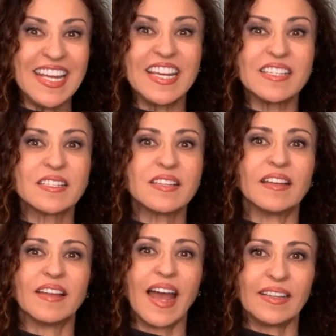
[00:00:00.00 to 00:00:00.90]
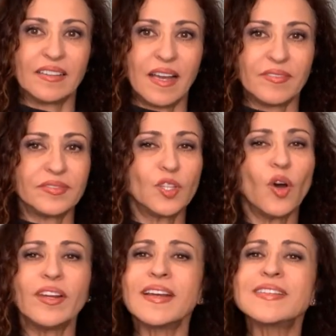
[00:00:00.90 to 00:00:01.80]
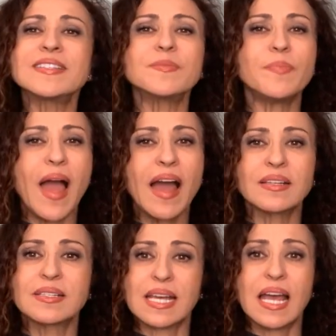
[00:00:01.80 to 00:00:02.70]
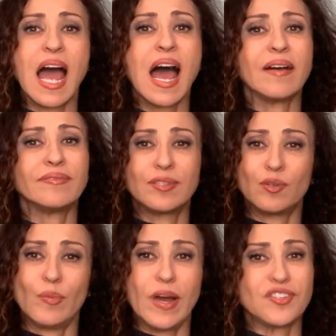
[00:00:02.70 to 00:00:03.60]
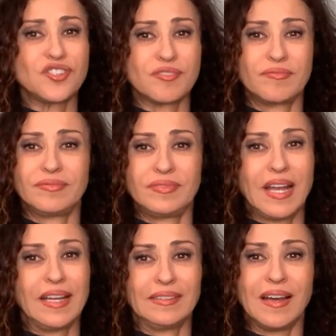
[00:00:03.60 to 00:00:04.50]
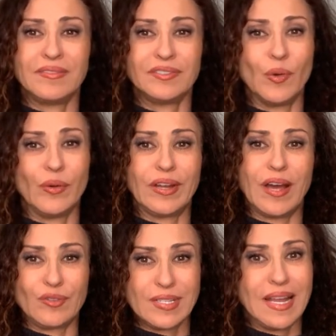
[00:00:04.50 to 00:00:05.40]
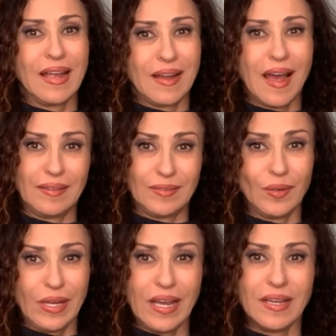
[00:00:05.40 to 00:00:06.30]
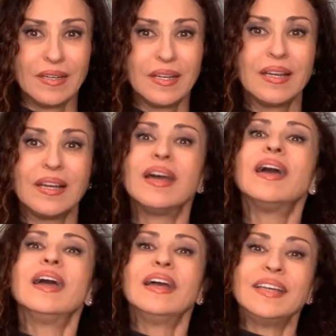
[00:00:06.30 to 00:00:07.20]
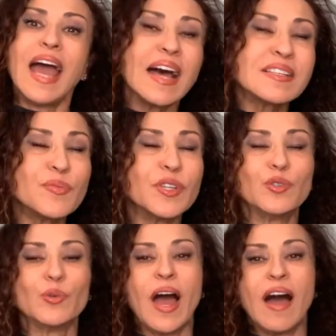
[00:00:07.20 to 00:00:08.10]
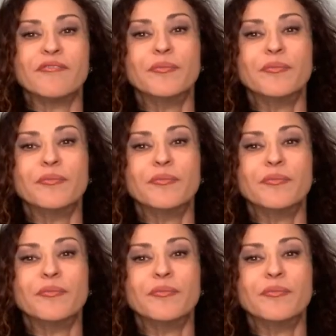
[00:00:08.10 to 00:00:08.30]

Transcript: is the nightlife. Don't expect to have too much nightlife going on in Staten Island, okay? Yes, we do have